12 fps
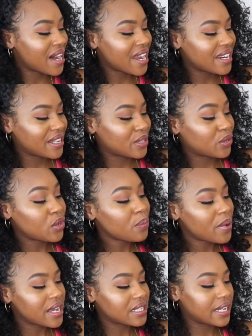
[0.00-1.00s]
buying
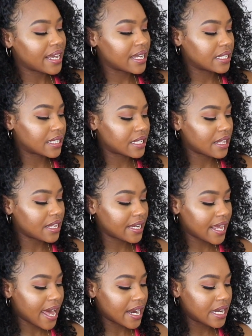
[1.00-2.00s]
two pairs of leggings because I
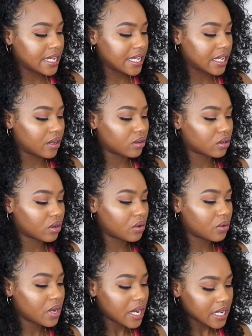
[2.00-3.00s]
think they had a deal.
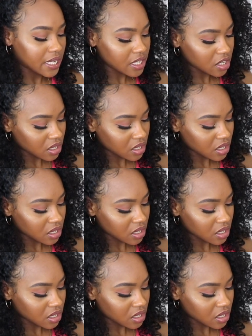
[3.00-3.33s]
So these are